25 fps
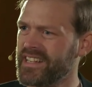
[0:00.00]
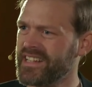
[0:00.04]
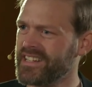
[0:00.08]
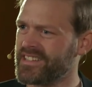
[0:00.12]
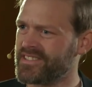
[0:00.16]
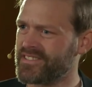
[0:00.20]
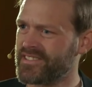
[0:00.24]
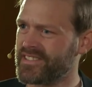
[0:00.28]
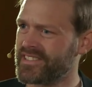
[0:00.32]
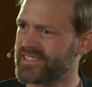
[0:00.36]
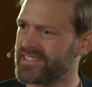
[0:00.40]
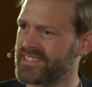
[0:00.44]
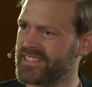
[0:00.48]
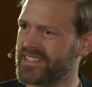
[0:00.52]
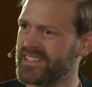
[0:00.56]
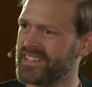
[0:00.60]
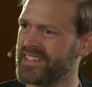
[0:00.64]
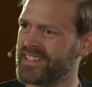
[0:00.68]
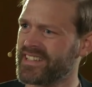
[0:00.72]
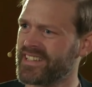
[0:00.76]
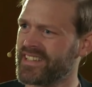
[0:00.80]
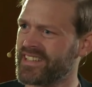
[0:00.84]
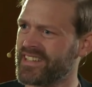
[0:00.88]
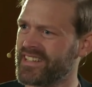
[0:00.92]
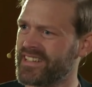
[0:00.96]

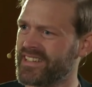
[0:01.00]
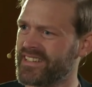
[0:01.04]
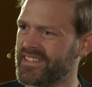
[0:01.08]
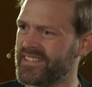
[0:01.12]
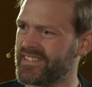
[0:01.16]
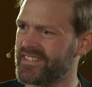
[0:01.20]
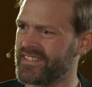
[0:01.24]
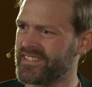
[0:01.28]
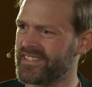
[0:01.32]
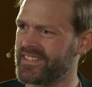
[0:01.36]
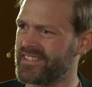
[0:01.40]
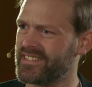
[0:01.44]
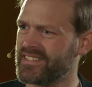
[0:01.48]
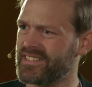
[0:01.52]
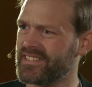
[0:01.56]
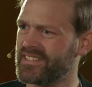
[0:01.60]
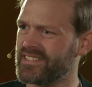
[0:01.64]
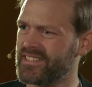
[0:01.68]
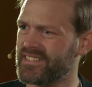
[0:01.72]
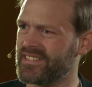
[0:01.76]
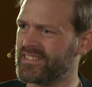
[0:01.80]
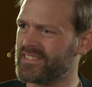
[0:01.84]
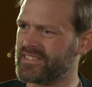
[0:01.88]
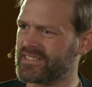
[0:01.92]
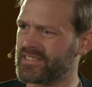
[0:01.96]
interesting and
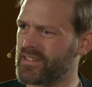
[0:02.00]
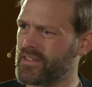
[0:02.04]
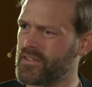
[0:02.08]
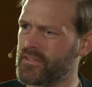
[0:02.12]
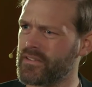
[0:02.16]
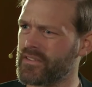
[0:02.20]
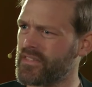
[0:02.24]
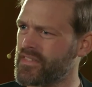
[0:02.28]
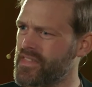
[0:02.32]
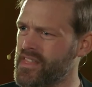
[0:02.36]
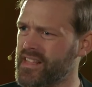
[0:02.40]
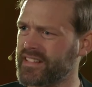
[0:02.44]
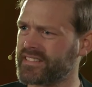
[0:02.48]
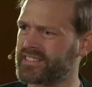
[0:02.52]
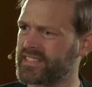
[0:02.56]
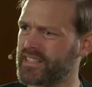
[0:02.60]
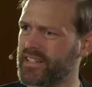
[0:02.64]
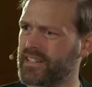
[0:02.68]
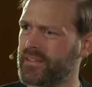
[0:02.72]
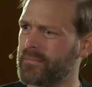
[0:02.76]
things